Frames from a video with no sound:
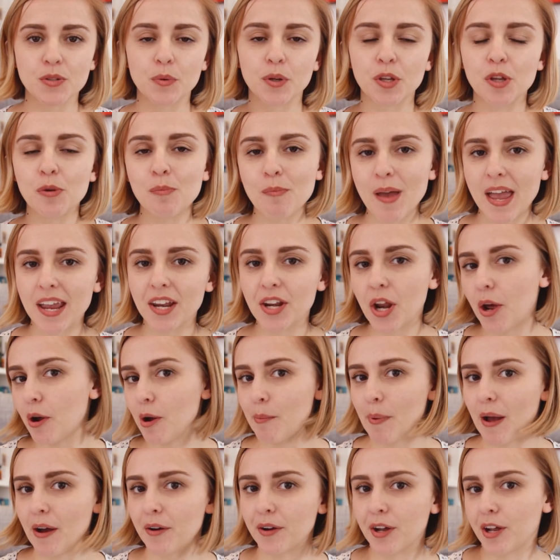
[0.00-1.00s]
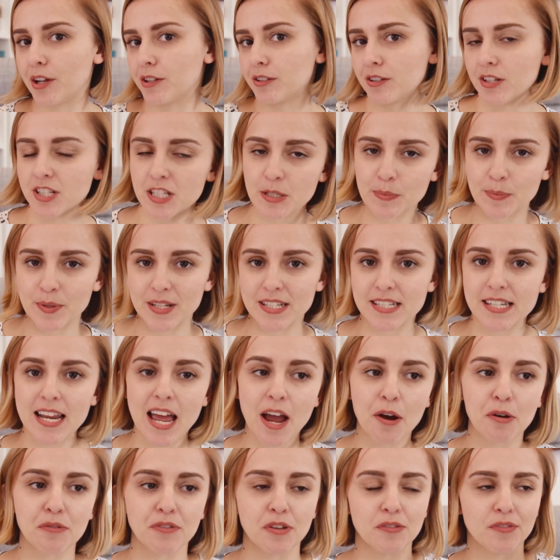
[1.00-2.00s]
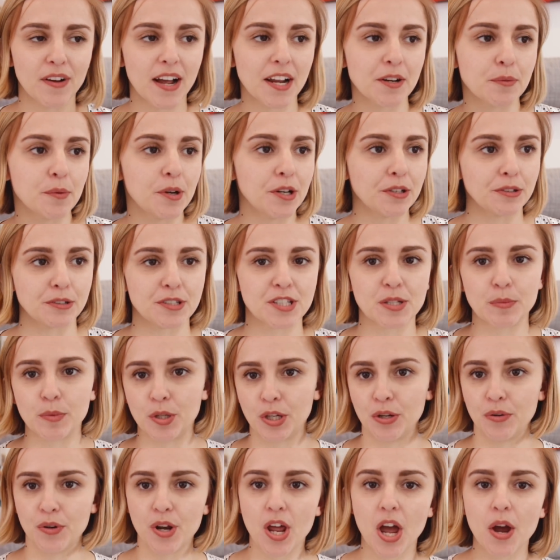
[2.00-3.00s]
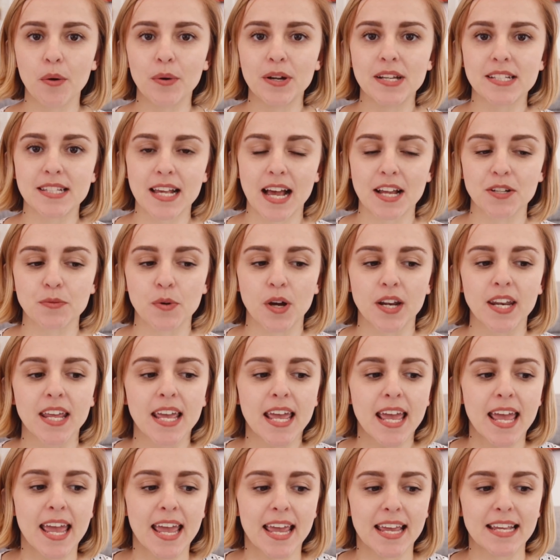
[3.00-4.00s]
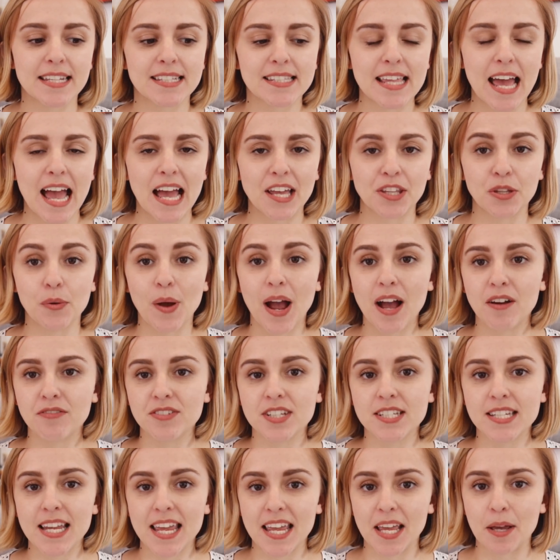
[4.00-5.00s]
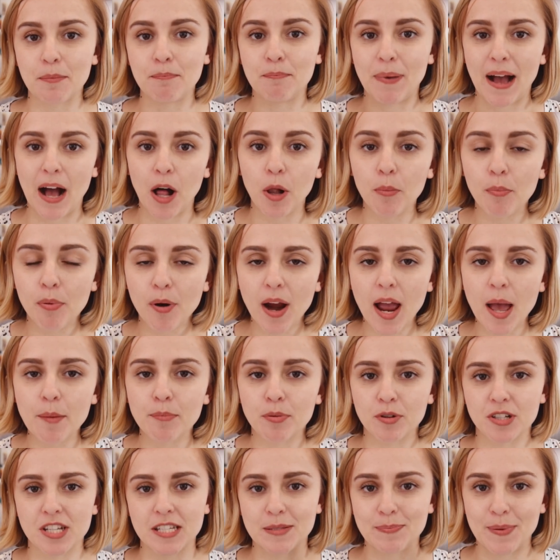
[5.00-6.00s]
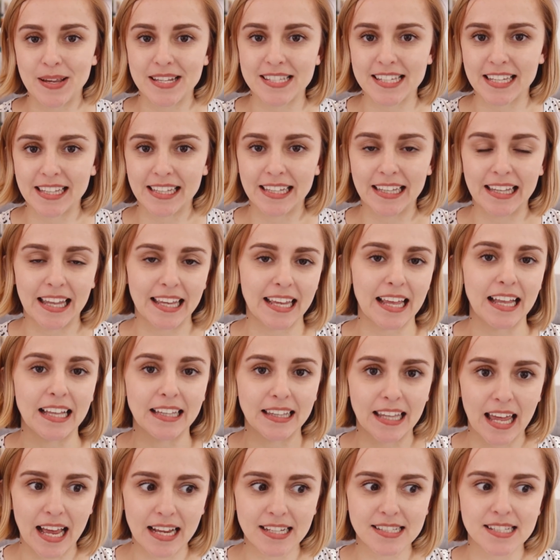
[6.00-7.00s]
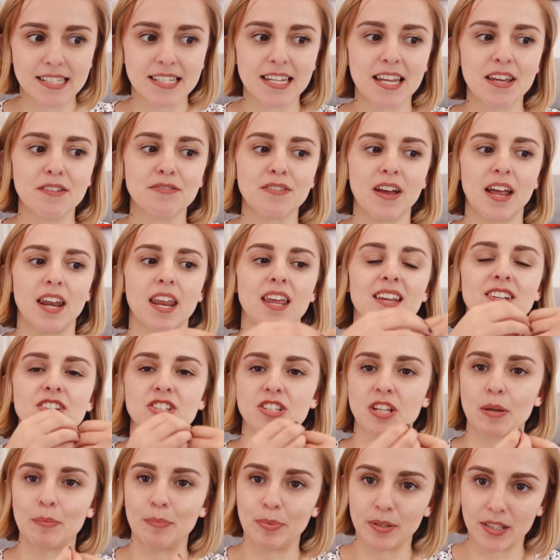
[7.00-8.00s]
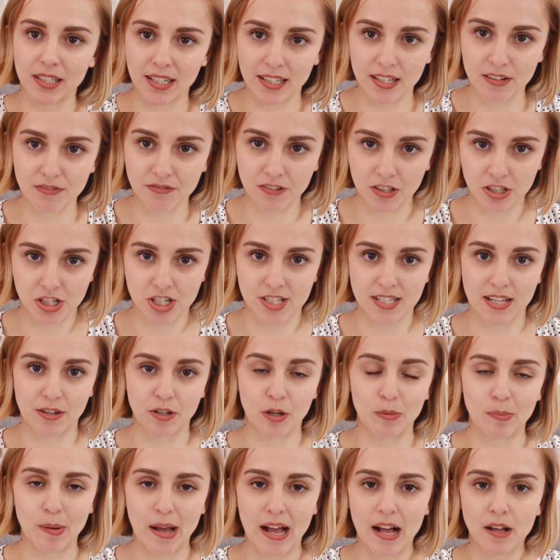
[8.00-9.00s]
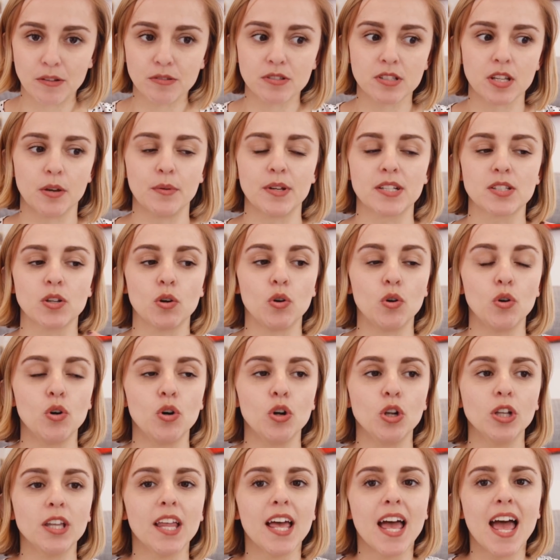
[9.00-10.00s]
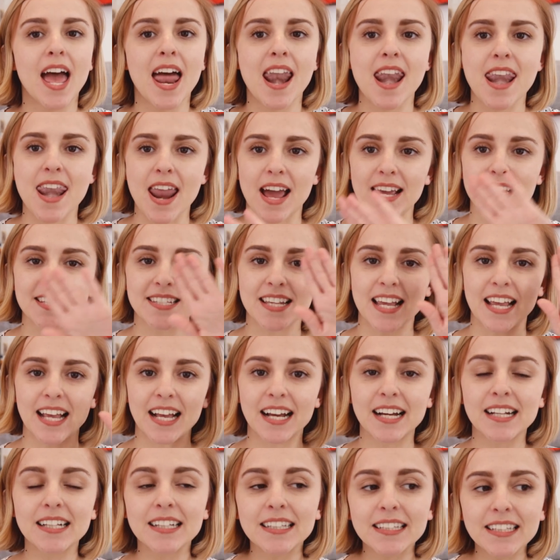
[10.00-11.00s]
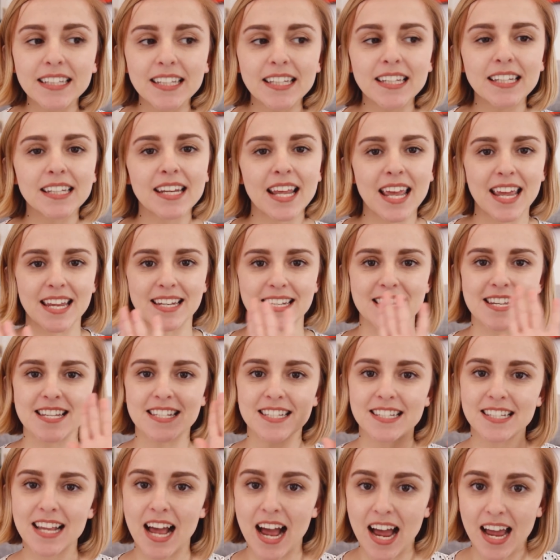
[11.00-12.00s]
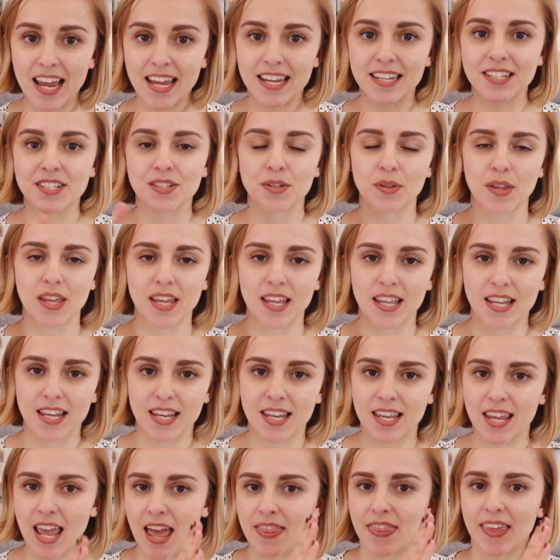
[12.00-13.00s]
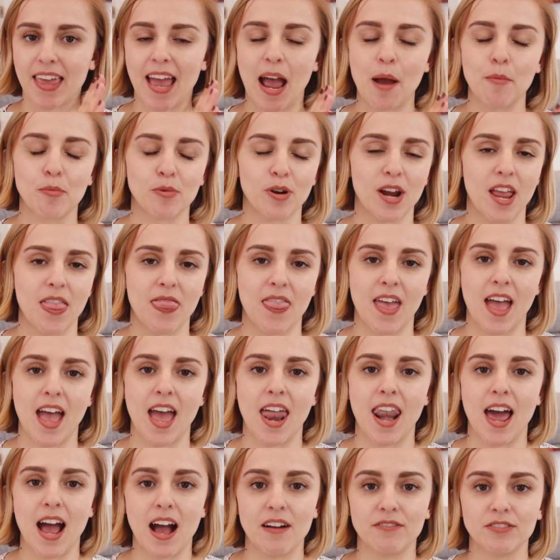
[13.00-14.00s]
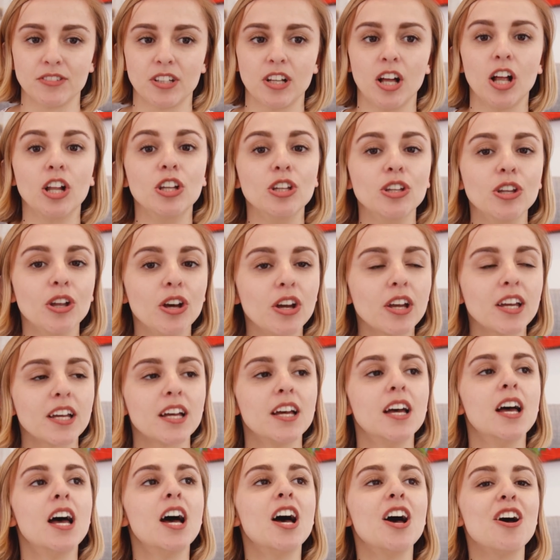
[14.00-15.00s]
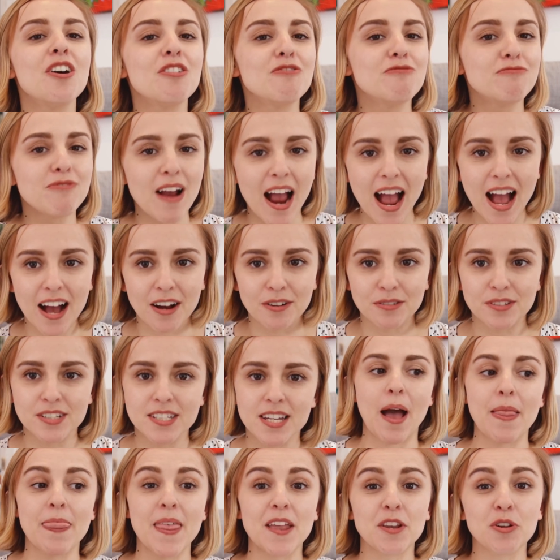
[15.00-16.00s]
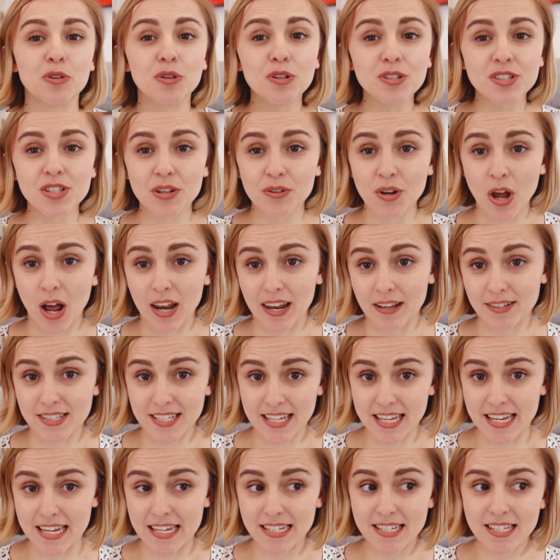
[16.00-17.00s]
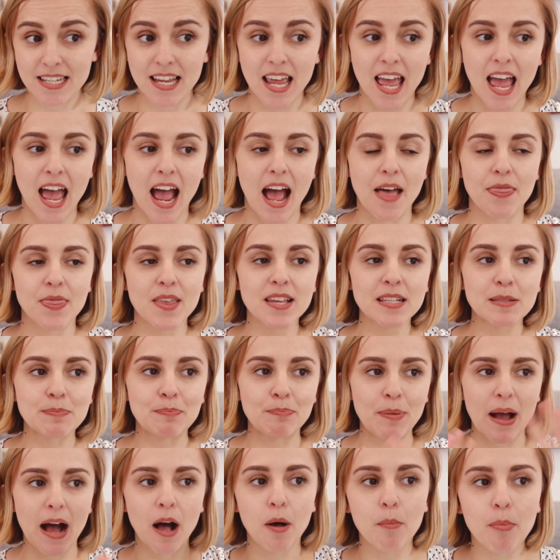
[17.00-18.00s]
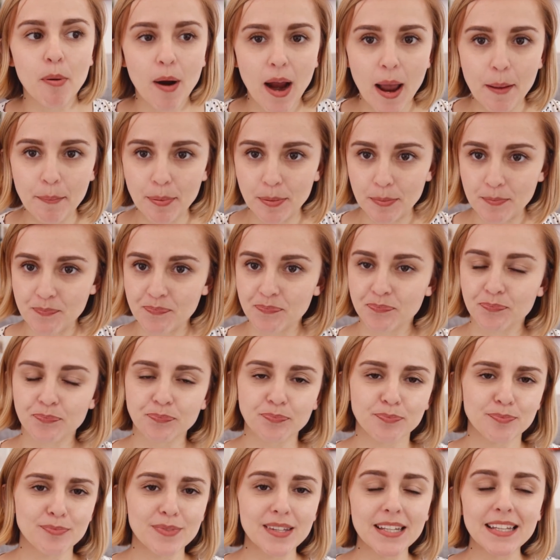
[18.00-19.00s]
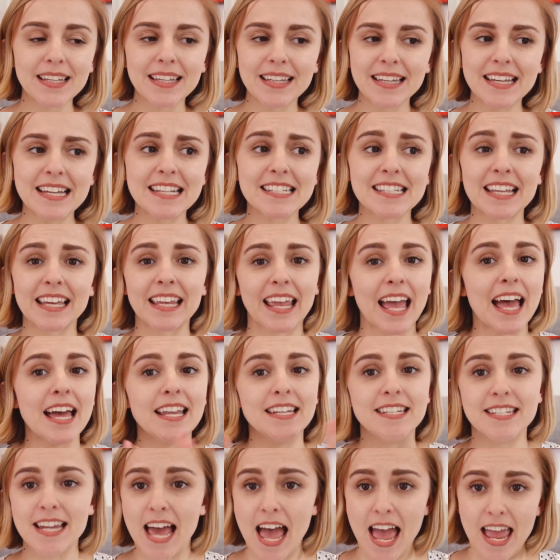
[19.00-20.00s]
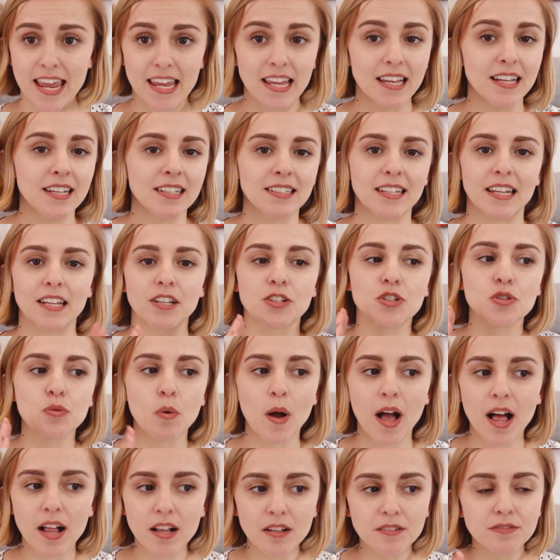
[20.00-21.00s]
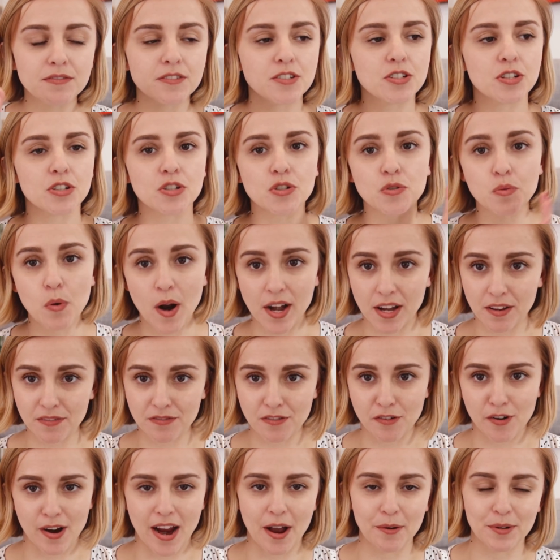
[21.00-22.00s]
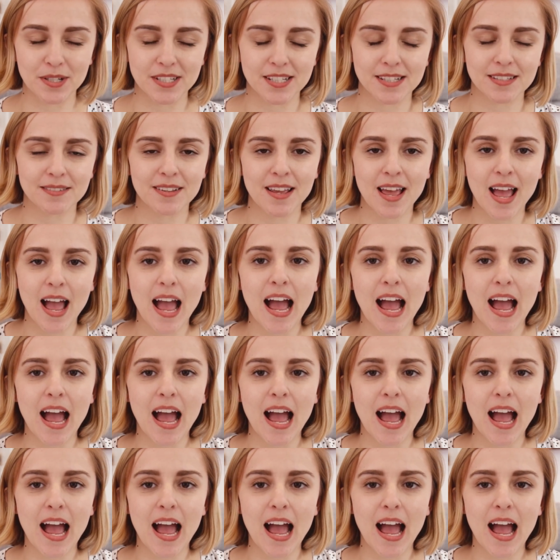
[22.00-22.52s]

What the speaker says: So what you may know about colonoscopies now, if you've had one or someone you know has had one, is that you have to take bowel prep, which is basically like a laxative, and it just completely flushes out your bowel. So it's all nice and clean inside so they can get the camera in there and have a look around. And then you're also not allowed to eat. And this bowel prep is like a day, like 12 to 24 hours.